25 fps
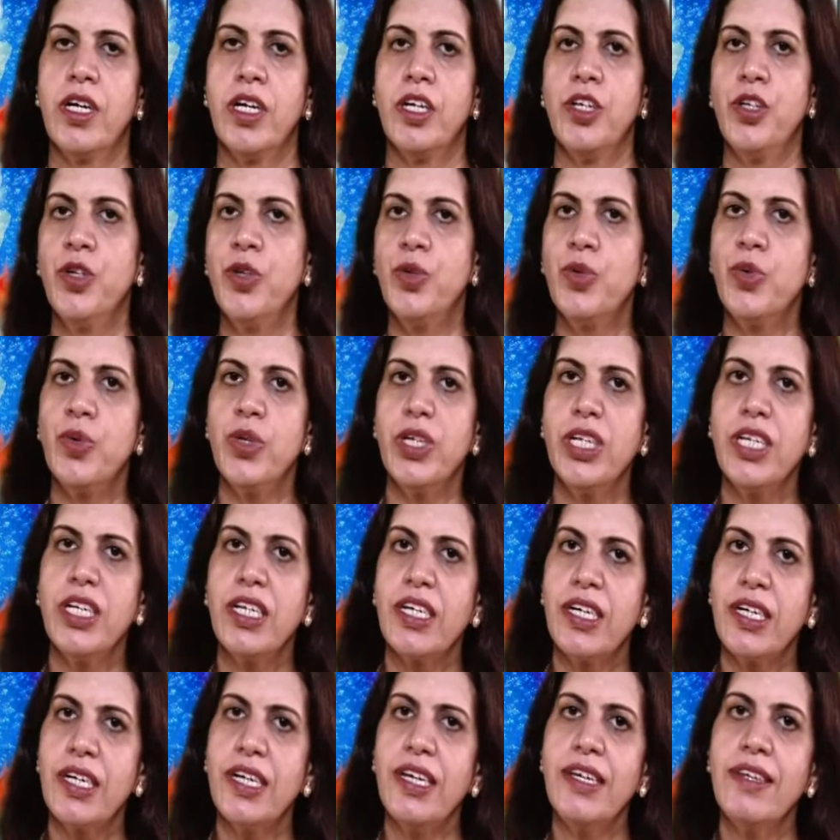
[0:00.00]
due to
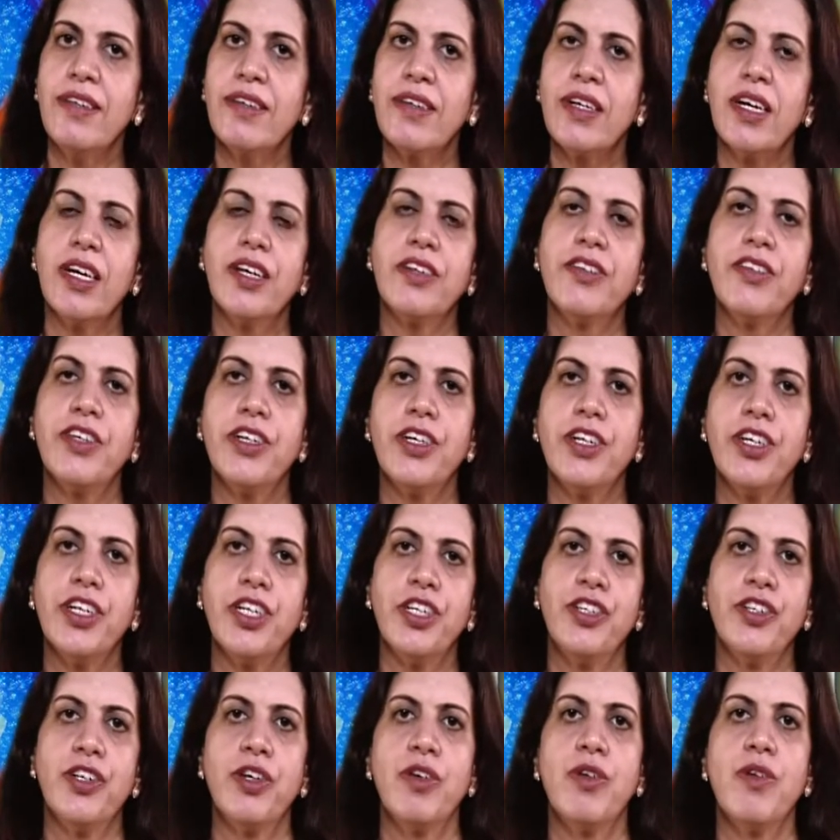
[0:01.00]
increased
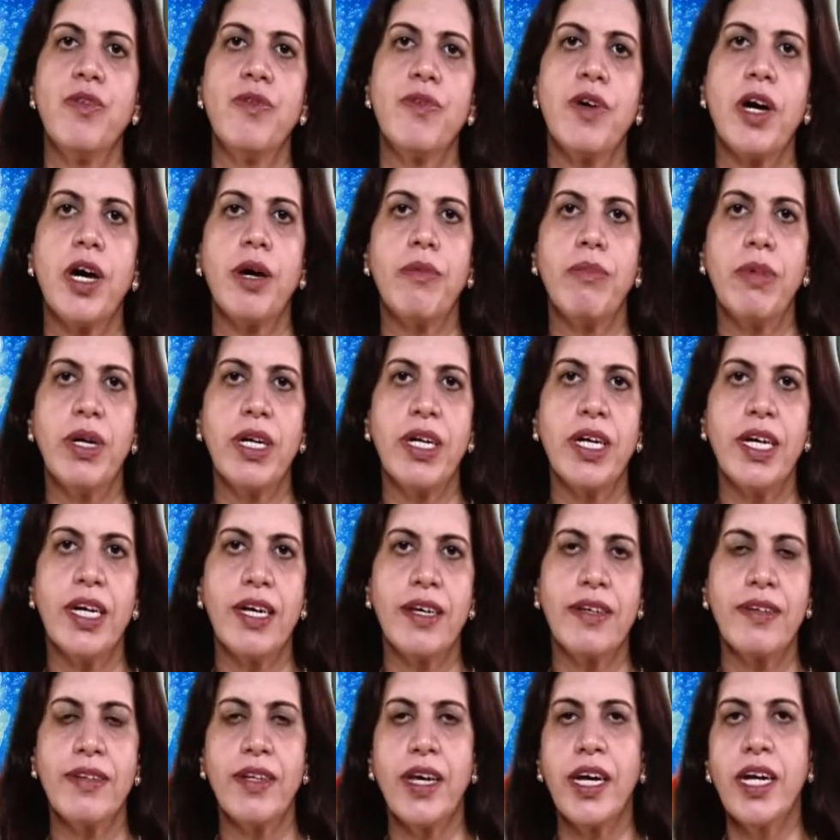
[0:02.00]
concentration of carbon
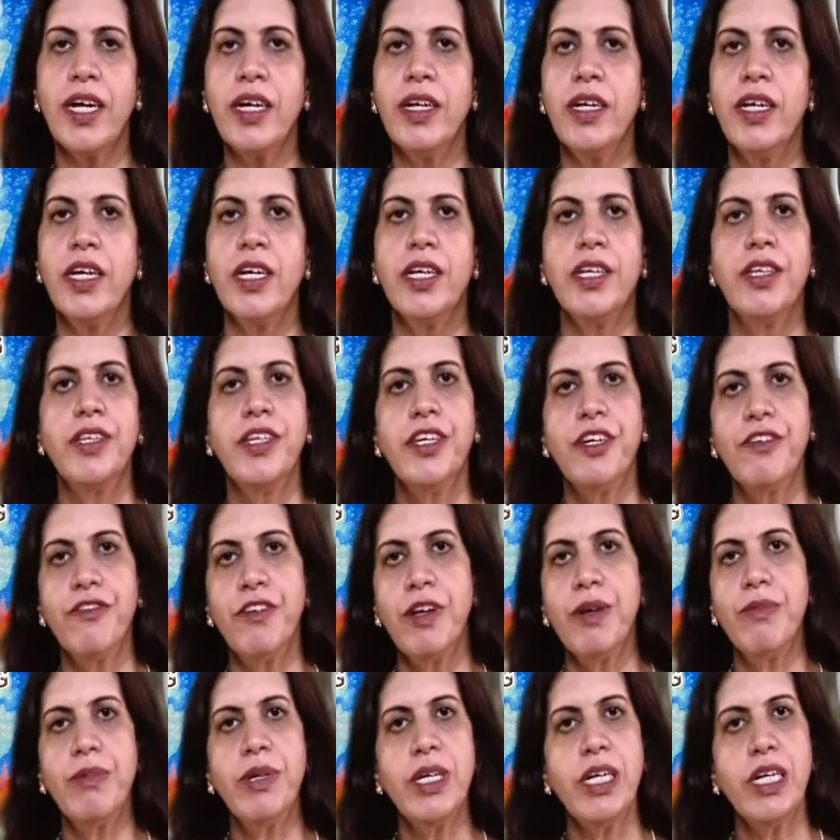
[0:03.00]
dioxide, there
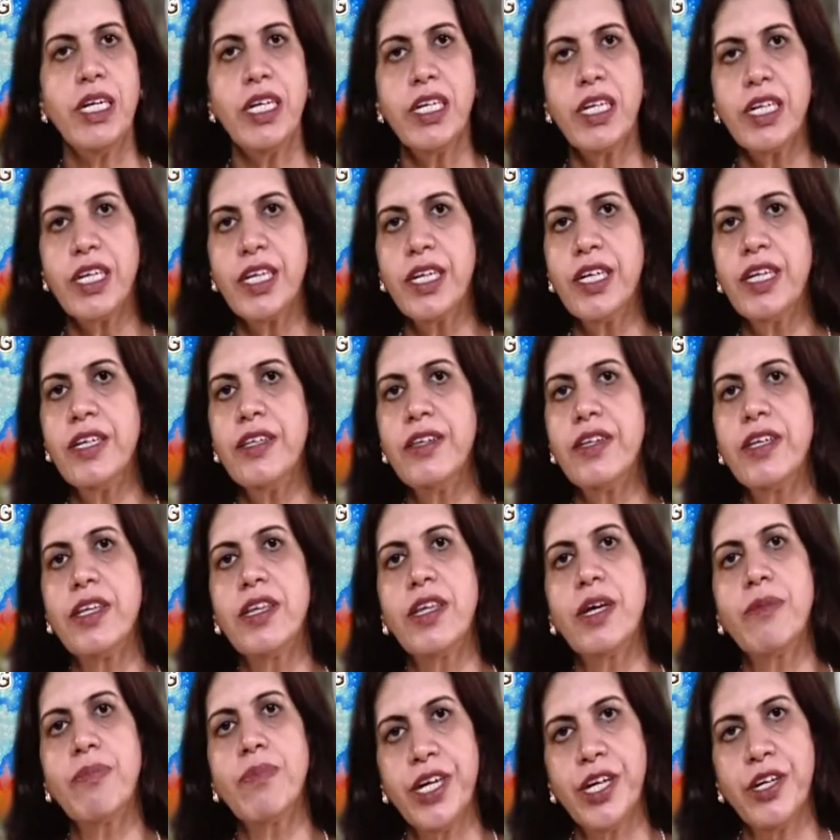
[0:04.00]
will be increase in
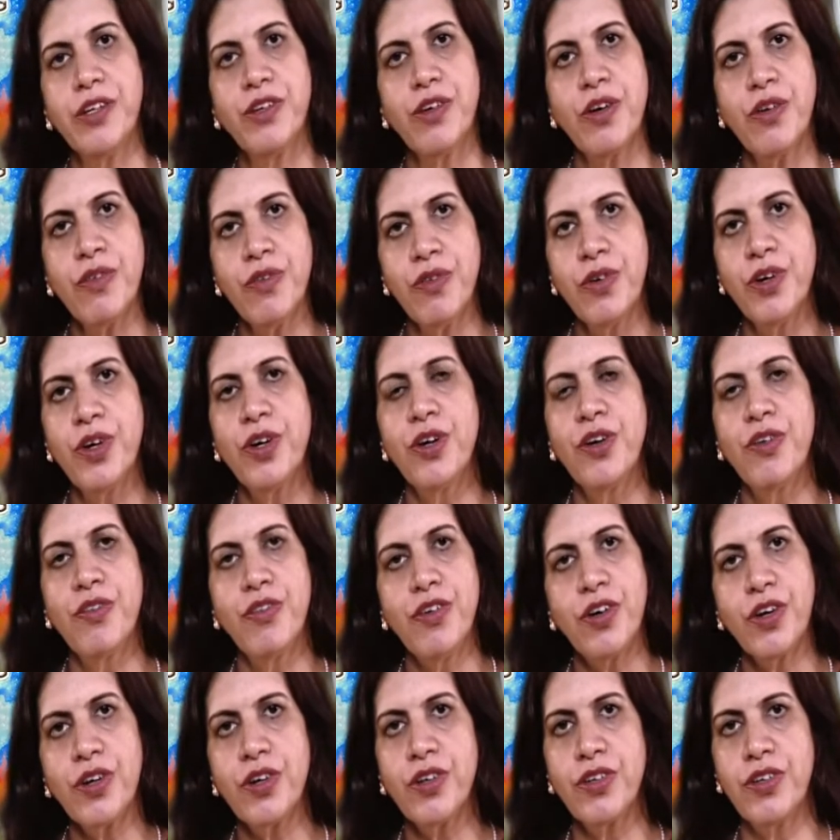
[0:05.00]
the rate of
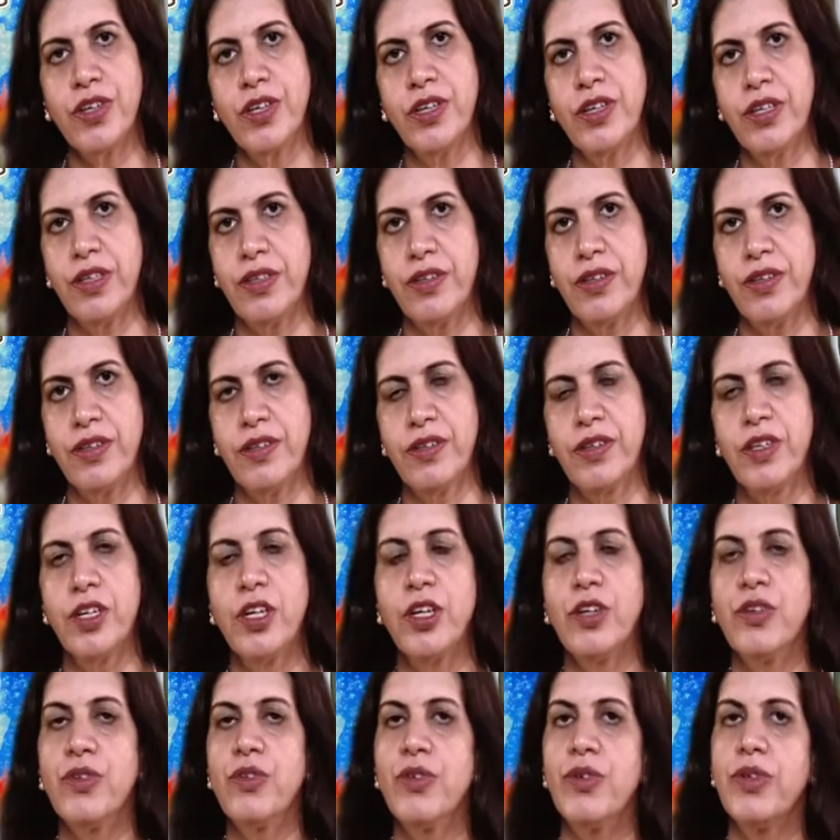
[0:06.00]
photosynthesis.
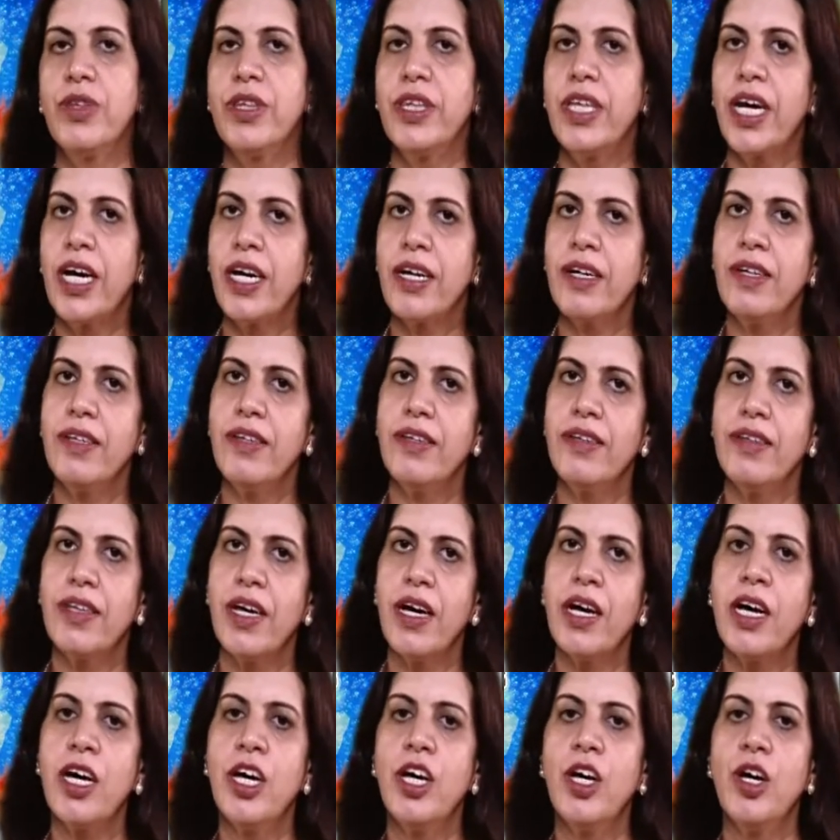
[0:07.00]
So, that is
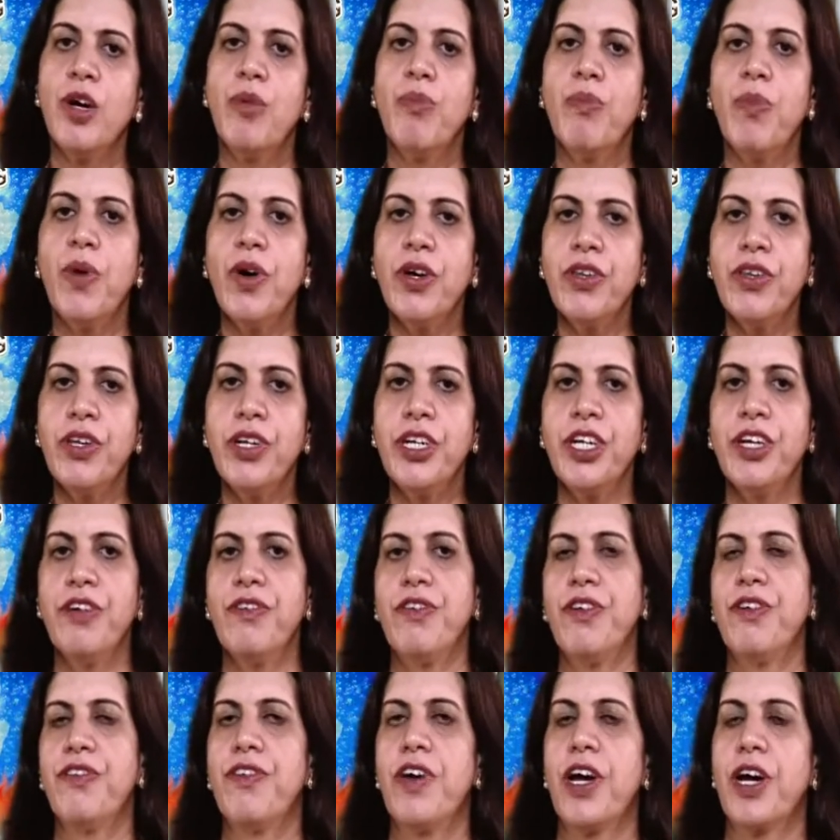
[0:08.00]
the positive
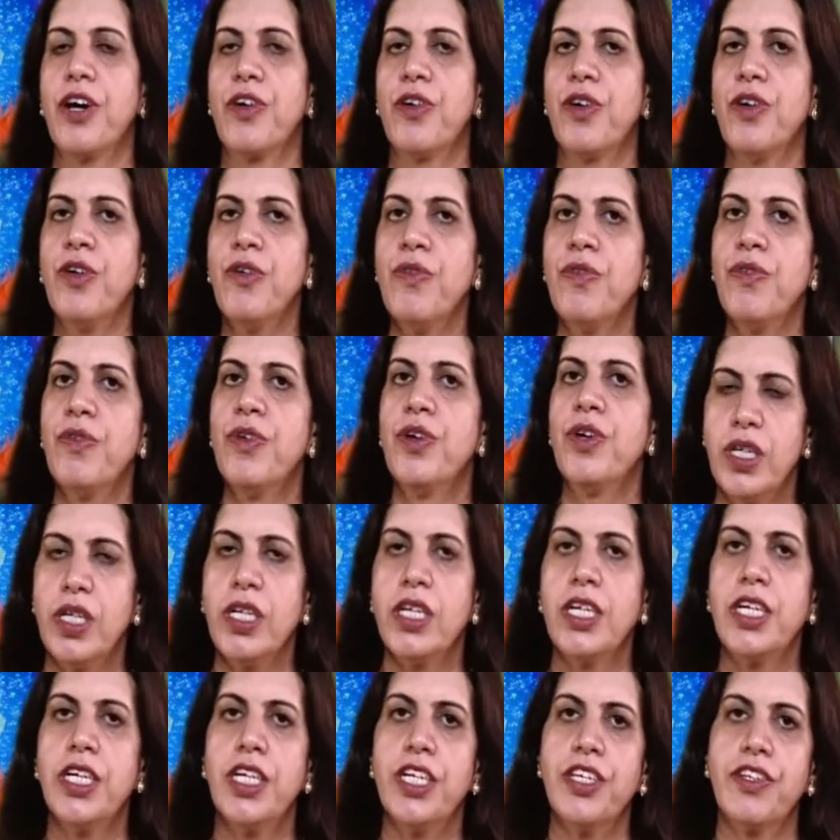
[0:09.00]
effect of
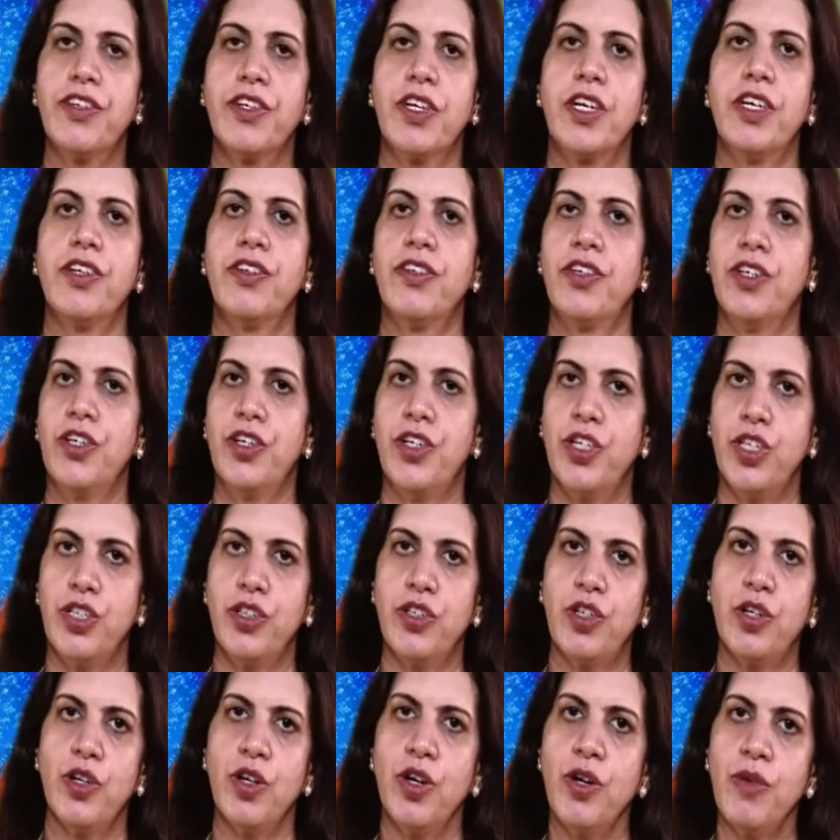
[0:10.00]
increased
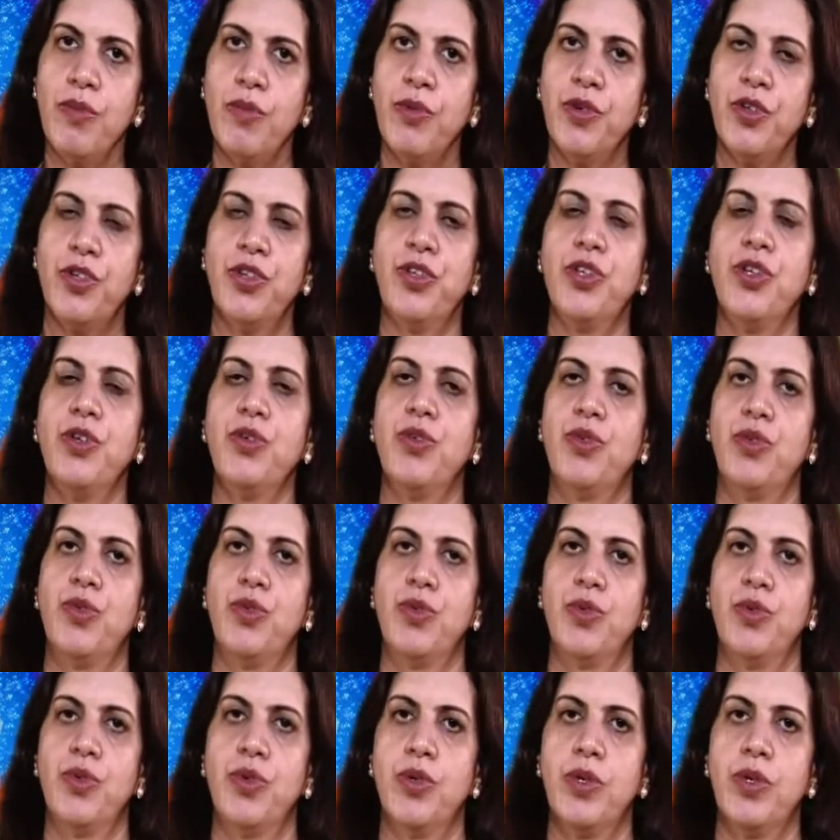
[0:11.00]
concentration of CO2.